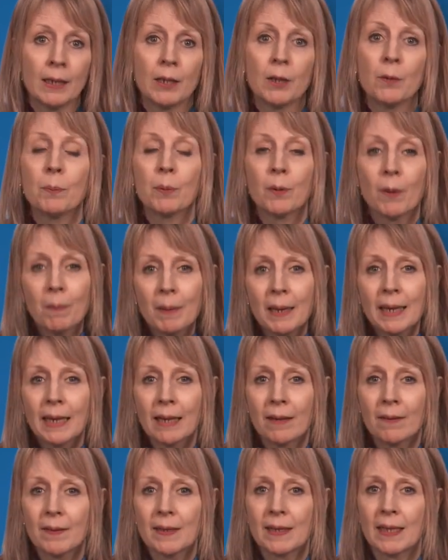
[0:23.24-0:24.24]
You probably
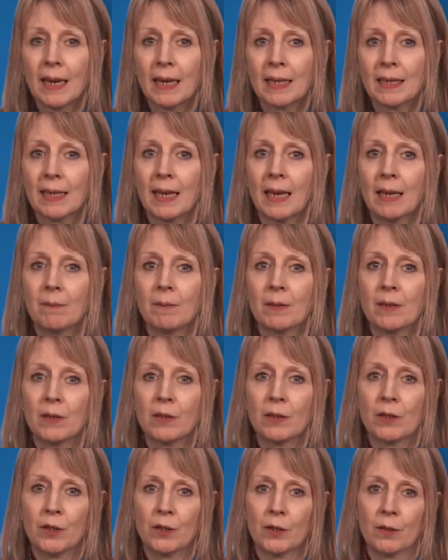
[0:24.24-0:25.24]
give set times
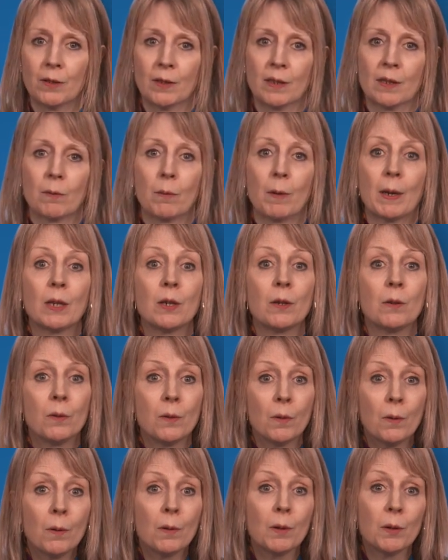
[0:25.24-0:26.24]
to students when you
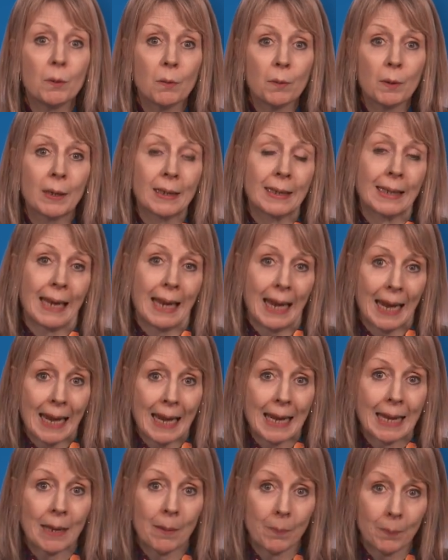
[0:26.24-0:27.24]
know you will
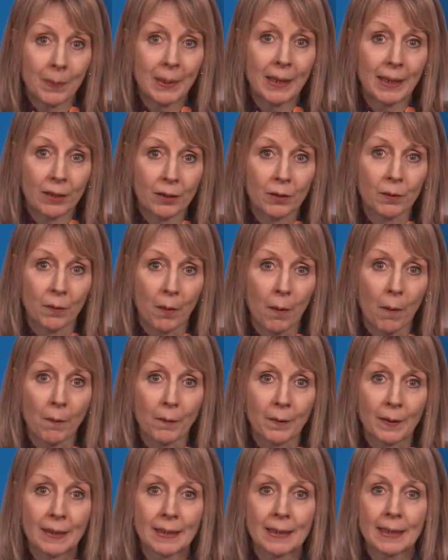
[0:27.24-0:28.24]
A, be in your
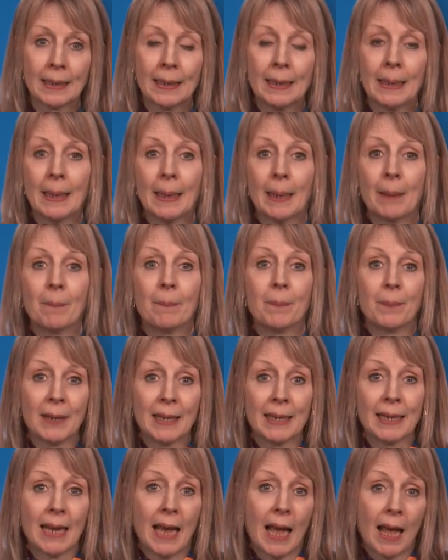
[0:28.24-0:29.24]
office, and
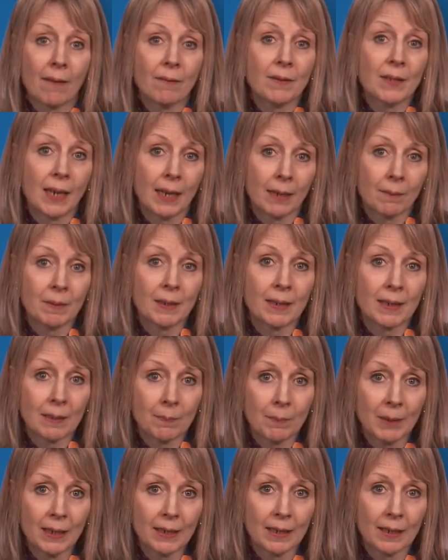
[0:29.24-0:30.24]
B, have time to
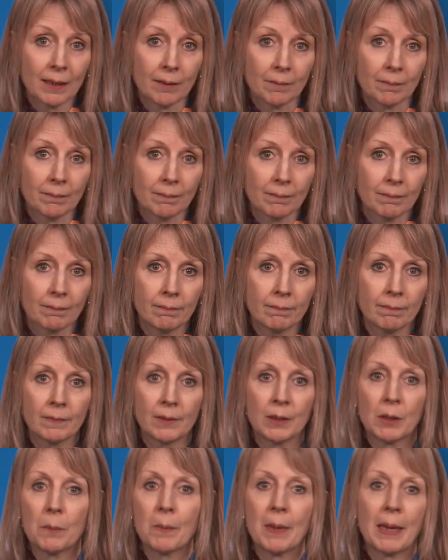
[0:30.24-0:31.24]
speak to them.
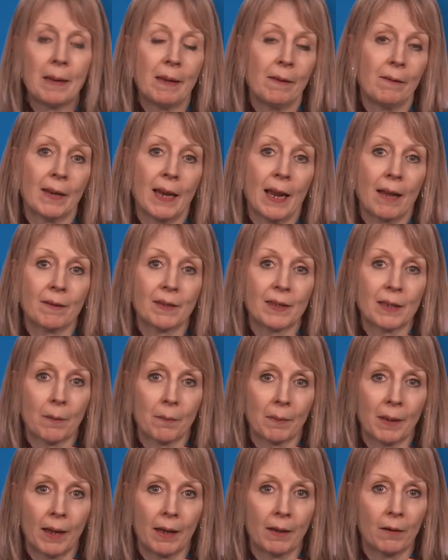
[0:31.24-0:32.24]
You may even have
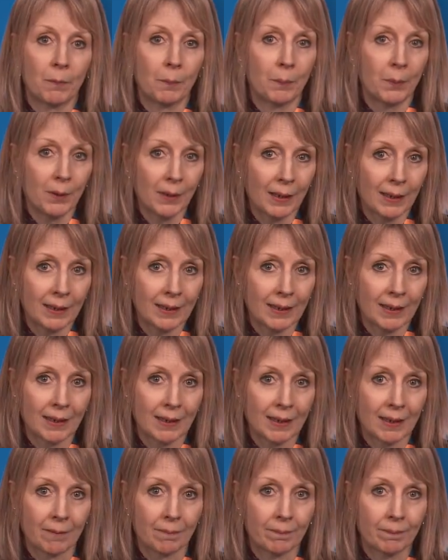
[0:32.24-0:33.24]
some kind of booking
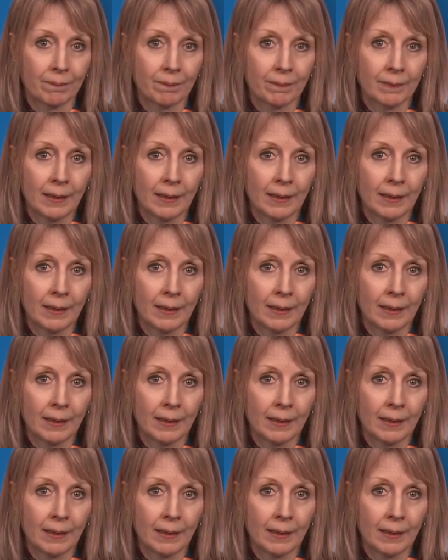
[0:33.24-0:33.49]
system.